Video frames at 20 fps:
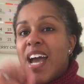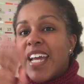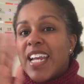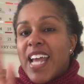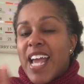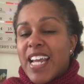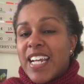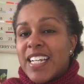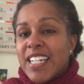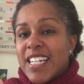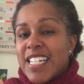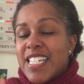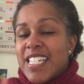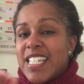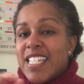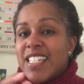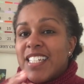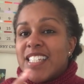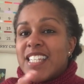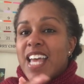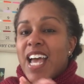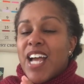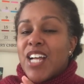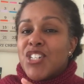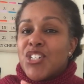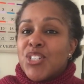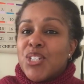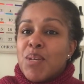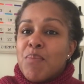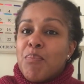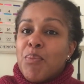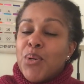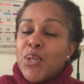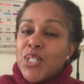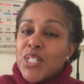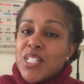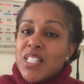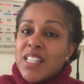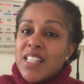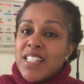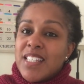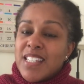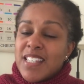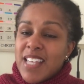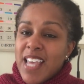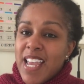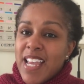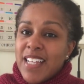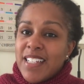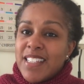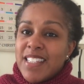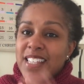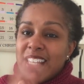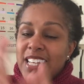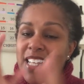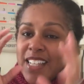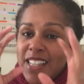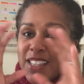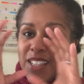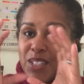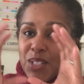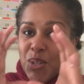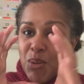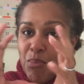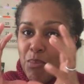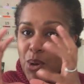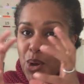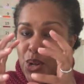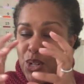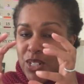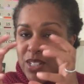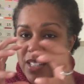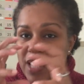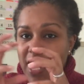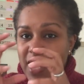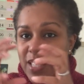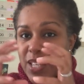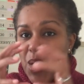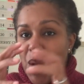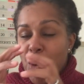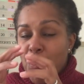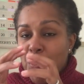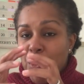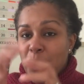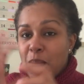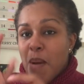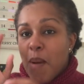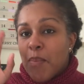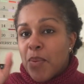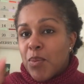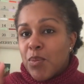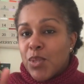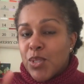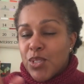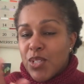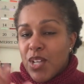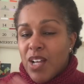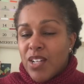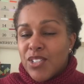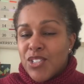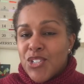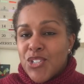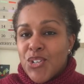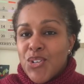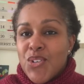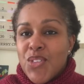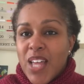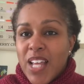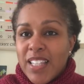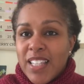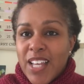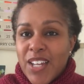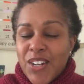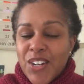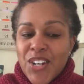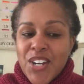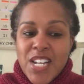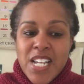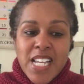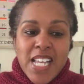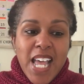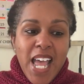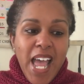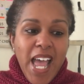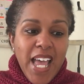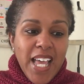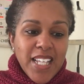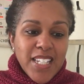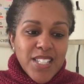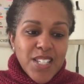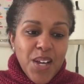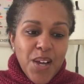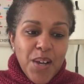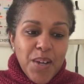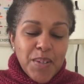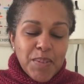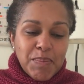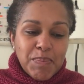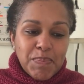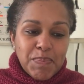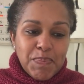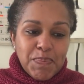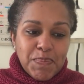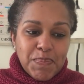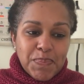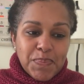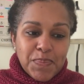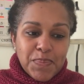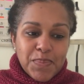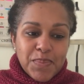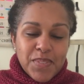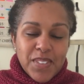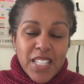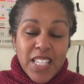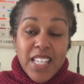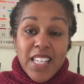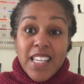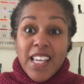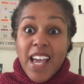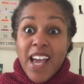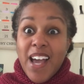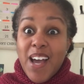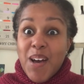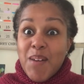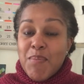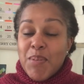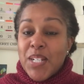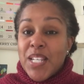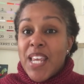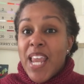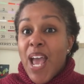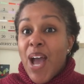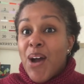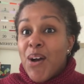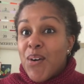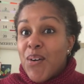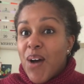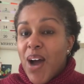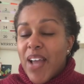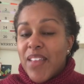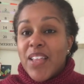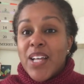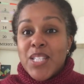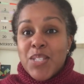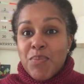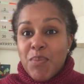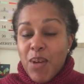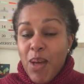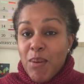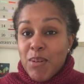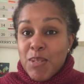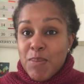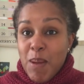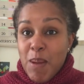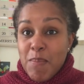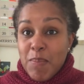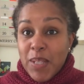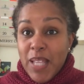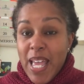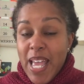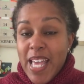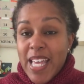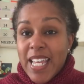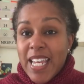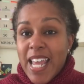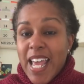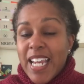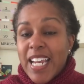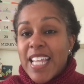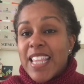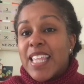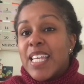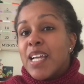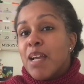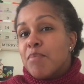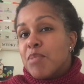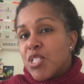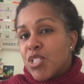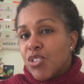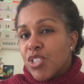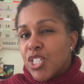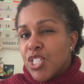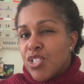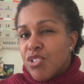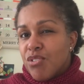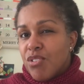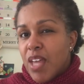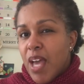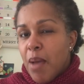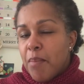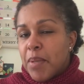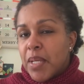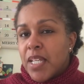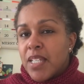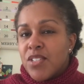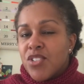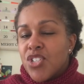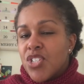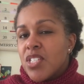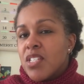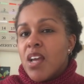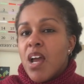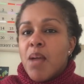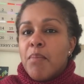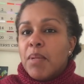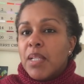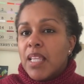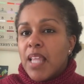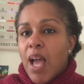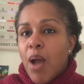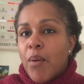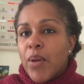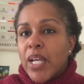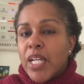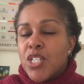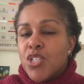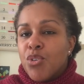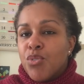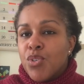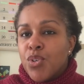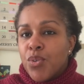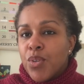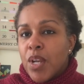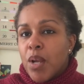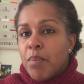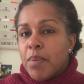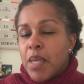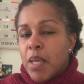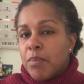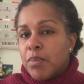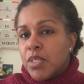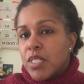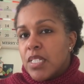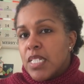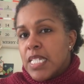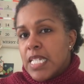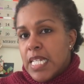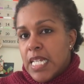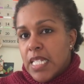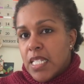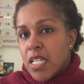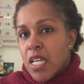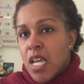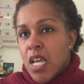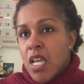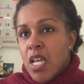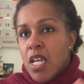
and I had an idea to actually put the skeins in the little balls as I open them up and we'll, I'll show you that later. And, um, yeah, but now I that's that was my plan and I think I'm still going to do that because just time allowing, I don't know that I'll be able to knit